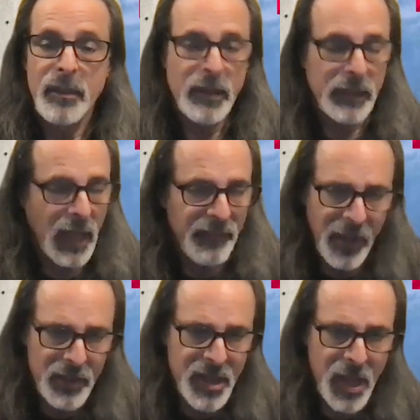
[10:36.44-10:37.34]
The
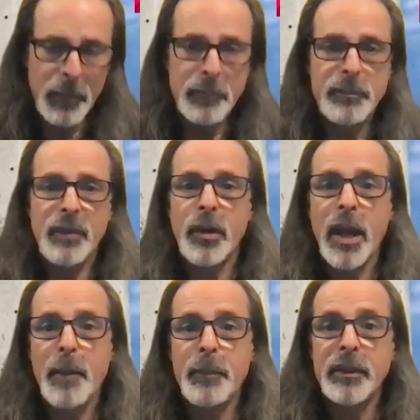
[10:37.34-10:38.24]
Lifehouse album never
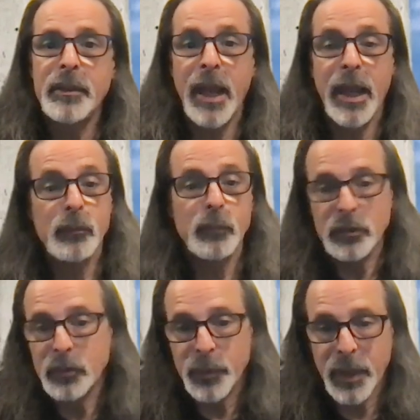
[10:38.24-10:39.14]
happened and
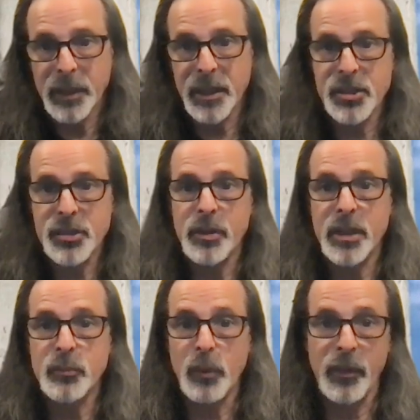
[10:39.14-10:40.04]
will go down in history
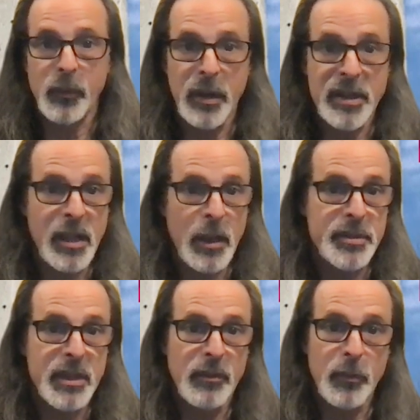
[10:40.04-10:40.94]
as one of the greatest
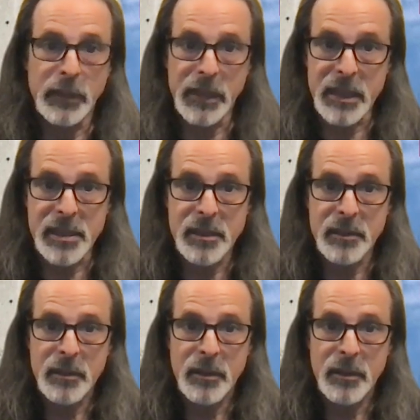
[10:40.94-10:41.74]
albums never released.